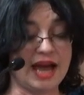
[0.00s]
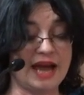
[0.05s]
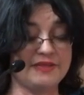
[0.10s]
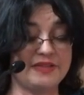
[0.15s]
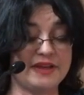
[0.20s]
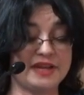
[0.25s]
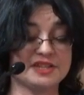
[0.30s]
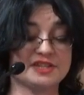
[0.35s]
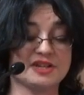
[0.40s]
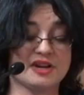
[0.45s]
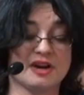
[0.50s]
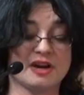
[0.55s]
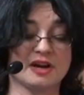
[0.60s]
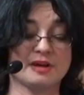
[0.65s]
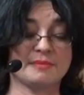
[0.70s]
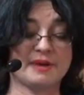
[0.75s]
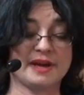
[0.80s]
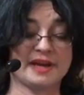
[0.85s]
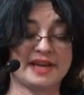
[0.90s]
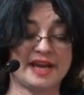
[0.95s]
At that
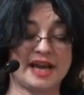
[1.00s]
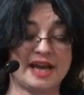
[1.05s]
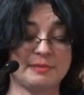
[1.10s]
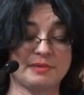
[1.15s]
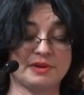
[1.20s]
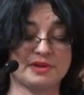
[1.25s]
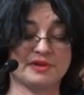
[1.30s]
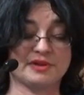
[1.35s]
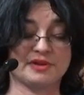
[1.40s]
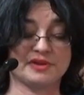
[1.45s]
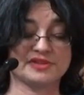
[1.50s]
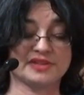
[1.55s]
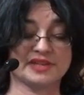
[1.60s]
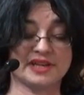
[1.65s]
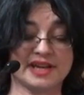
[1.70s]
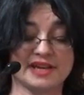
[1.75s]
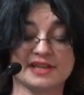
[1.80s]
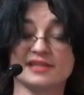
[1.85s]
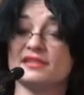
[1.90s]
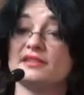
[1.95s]
time, I came across
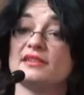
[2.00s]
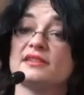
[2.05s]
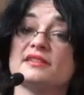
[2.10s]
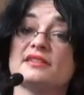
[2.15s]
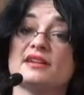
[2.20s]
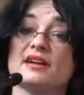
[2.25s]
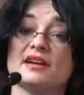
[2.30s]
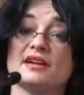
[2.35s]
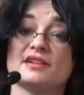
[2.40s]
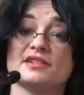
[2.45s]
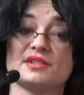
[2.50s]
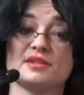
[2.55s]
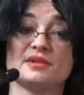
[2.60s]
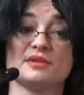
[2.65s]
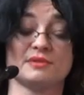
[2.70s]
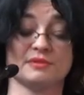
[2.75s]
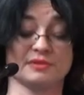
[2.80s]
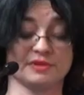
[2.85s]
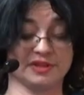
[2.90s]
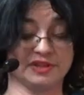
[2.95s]
an excellent
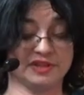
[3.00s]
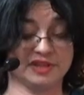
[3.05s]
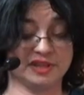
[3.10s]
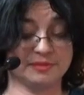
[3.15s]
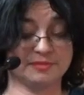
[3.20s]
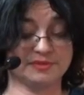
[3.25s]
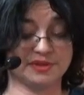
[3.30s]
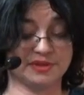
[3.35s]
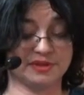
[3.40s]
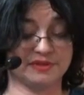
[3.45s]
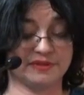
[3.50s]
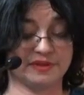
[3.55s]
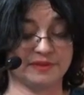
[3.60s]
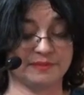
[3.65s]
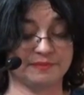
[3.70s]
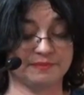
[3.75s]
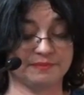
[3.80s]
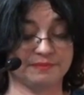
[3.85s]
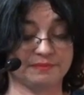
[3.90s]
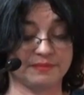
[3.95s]
article in the
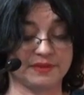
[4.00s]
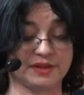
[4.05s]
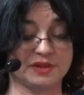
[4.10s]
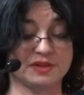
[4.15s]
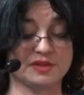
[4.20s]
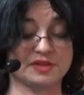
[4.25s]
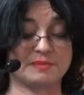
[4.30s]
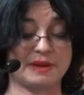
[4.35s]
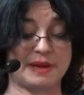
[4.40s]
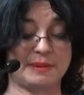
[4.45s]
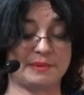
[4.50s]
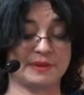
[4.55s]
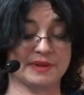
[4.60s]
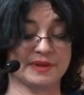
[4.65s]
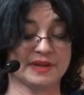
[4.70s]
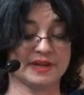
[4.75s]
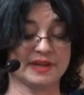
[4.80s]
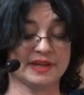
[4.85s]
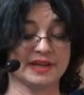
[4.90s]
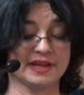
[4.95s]
Observer
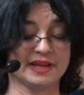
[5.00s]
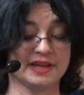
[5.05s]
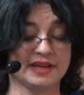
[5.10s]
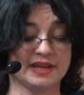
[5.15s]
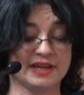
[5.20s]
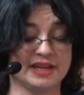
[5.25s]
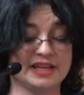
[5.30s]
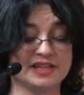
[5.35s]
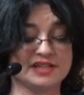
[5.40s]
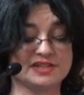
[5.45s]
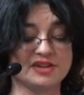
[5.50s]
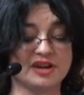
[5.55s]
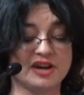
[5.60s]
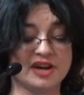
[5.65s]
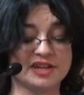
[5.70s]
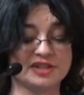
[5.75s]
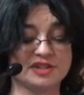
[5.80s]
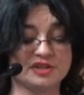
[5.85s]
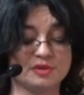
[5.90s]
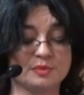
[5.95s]
newspaper. Its
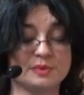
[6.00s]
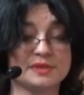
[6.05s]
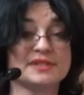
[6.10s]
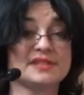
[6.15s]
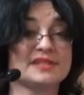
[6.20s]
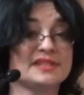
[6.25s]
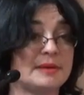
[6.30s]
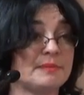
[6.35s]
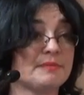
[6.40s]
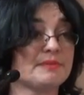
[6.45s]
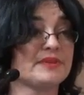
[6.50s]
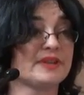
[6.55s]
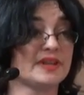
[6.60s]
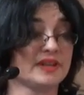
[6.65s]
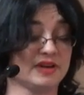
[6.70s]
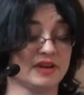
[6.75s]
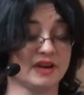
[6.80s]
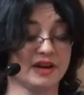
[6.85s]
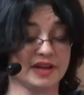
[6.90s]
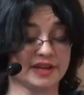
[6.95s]
title was
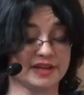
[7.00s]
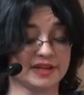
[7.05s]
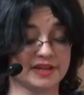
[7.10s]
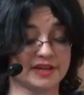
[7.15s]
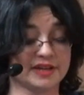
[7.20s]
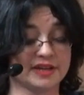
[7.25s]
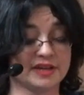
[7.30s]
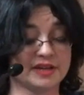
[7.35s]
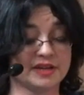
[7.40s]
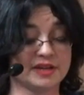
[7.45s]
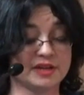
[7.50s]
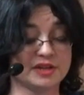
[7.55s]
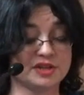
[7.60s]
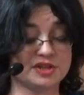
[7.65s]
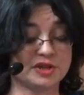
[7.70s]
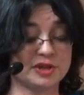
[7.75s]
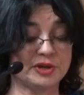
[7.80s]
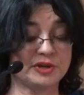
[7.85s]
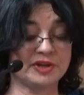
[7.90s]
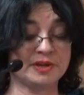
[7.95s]
something like
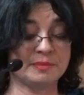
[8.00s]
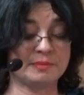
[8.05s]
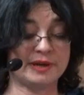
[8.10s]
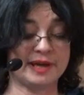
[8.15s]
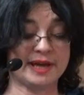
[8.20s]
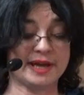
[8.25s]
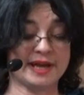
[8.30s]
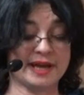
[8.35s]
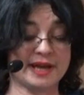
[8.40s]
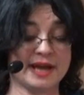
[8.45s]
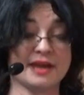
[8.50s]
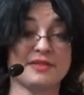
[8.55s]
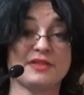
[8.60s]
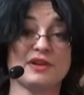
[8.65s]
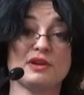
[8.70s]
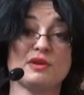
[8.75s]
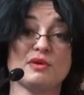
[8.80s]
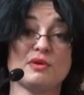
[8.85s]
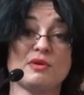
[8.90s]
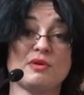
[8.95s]
Tony Blair and
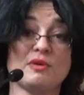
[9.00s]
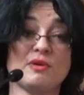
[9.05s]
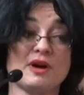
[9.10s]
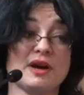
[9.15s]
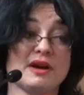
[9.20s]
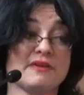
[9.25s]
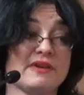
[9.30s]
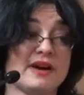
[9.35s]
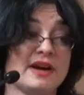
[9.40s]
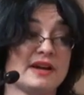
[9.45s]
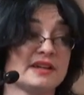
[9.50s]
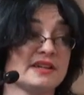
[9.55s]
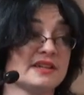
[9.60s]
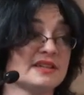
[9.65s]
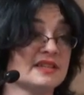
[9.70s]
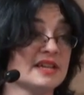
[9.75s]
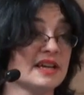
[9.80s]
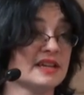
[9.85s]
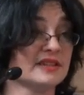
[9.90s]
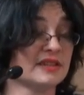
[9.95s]
the Law of
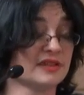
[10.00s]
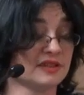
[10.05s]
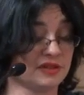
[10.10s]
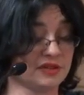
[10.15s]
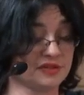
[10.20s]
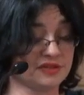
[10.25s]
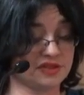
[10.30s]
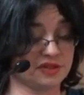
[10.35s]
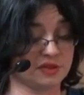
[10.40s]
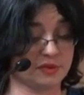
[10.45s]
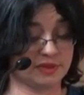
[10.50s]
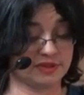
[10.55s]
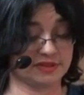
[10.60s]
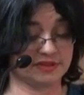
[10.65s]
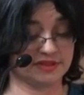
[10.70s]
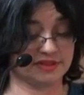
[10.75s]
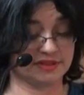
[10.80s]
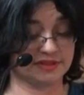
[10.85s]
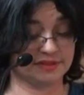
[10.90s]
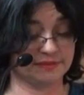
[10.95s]
Unintended
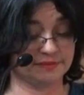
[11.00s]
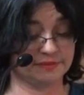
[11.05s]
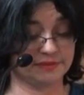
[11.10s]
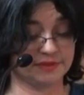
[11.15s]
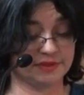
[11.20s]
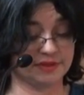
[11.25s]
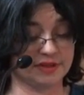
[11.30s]
Consequences.